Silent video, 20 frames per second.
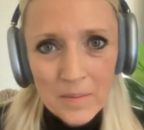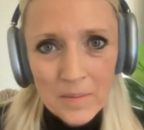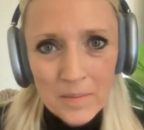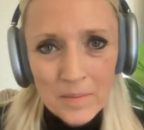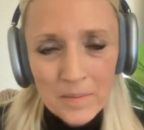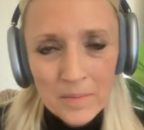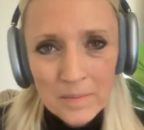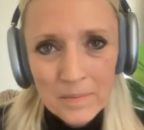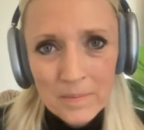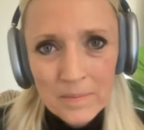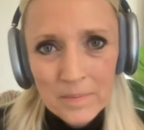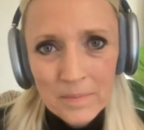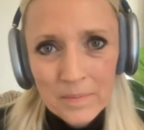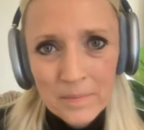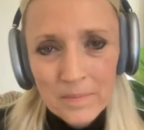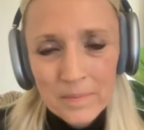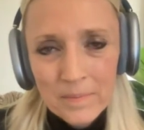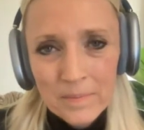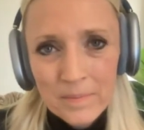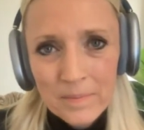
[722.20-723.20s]

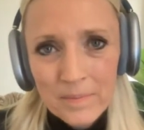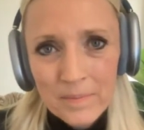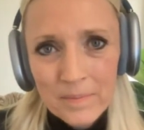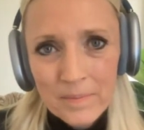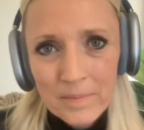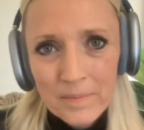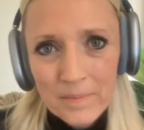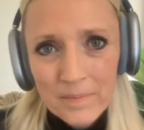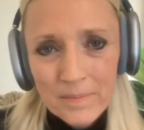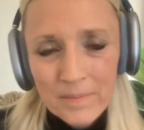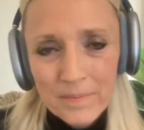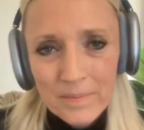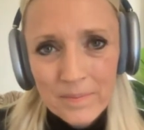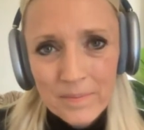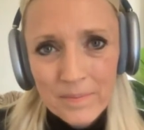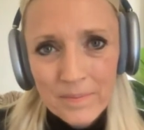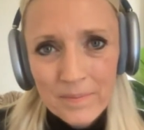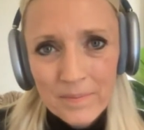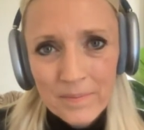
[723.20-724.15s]
Nothing is said.